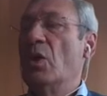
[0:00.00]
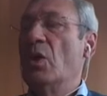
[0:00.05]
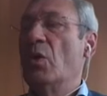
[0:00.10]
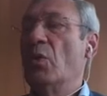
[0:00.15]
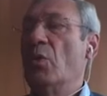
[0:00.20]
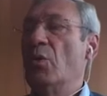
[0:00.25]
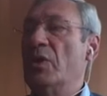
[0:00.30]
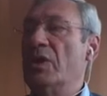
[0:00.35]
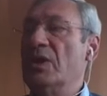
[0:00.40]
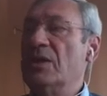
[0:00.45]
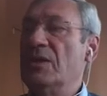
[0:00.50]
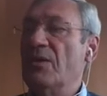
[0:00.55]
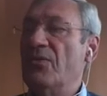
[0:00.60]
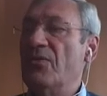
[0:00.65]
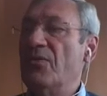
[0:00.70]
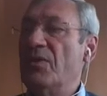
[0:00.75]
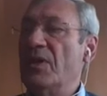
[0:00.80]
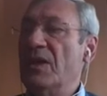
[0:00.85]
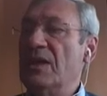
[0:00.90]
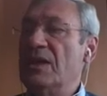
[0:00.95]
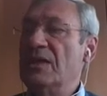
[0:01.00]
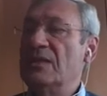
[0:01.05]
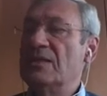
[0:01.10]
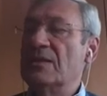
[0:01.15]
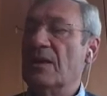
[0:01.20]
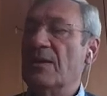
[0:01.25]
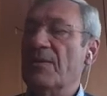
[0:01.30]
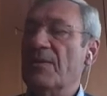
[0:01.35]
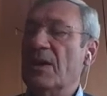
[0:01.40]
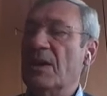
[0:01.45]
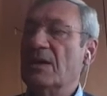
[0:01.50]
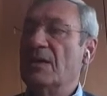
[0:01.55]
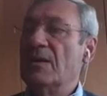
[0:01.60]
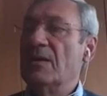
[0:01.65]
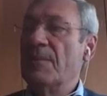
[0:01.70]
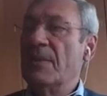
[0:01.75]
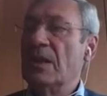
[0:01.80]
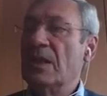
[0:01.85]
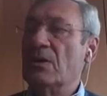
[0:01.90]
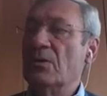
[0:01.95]
we face a
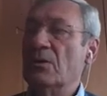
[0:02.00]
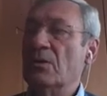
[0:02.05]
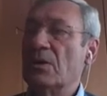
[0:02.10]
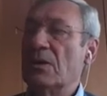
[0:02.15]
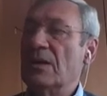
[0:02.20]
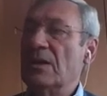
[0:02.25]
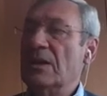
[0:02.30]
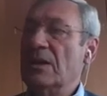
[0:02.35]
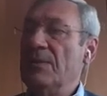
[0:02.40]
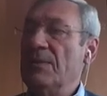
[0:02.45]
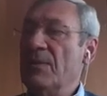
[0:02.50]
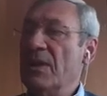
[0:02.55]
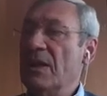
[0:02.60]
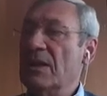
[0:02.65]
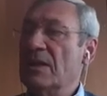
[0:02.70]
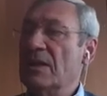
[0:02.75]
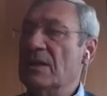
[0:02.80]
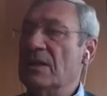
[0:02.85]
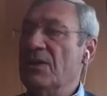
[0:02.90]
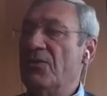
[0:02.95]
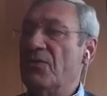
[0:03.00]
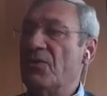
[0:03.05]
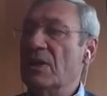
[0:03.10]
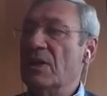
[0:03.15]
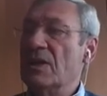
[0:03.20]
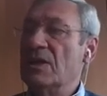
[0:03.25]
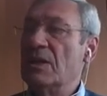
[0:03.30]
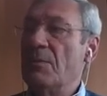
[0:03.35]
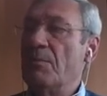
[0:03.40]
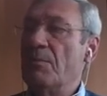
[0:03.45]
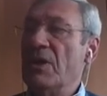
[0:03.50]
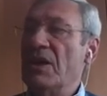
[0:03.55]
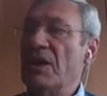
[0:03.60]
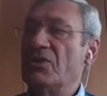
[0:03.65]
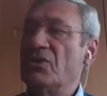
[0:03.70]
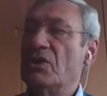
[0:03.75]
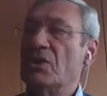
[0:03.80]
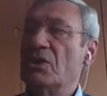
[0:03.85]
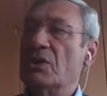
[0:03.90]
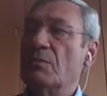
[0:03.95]
totally different
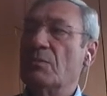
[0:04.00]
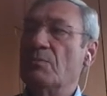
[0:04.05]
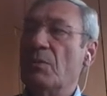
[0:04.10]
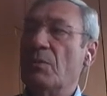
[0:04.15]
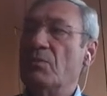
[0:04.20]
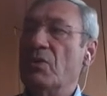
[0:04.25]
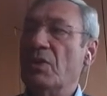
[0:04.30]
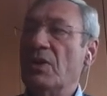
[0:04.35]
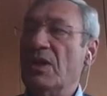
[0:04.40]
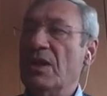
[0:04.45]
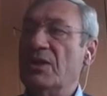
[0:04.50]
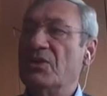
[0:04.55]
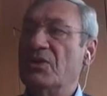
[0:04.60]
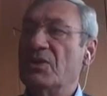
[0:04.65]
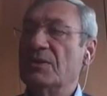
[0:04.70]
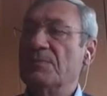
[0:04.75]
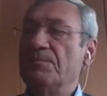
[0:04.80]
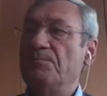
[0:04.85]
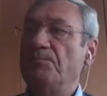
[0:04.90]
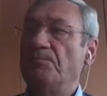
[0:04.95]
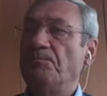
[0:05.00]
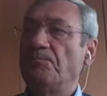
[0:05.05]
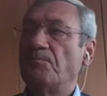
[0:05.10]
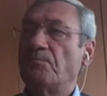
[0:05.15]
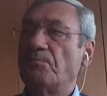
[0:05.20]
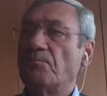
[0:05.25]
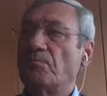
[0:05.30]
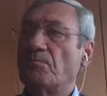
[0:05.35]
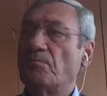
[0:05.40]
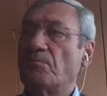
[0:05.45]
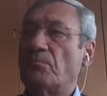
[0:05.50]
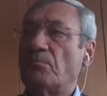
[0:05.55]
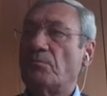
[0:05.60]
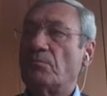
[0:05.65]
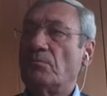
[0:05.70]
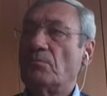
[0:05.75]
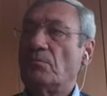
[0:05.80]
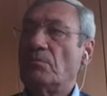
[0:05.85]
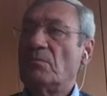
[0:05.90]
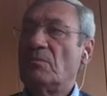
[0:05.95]
patient population.
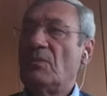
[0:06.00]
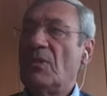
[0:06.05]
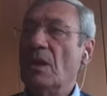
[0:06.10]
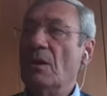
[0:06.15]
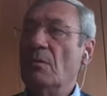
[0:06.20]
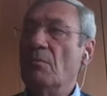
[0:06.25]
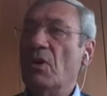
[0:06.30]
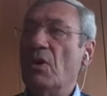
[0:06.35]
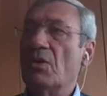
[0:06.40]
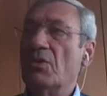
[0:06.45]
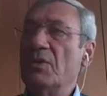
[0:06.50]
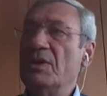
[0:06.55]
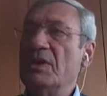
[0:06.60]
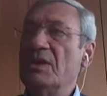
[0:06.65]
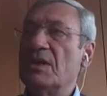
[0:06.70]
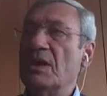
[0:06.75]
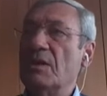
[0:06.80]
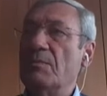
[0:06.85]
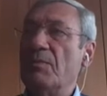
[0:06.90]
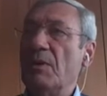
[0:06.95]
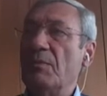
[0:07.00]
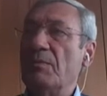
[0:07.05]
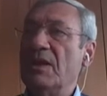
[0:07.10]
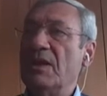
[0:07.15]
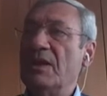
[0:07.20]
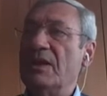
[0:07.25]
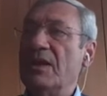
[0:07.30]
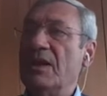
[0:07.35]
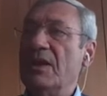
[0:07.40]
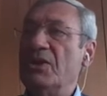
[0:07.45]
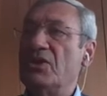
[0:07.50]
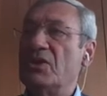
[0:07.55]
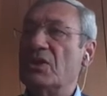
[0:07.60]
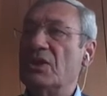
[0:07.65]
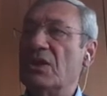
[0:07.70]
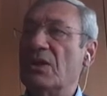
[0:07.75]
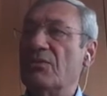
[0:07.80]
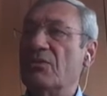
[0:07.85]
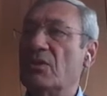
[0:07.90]
A more recent publication in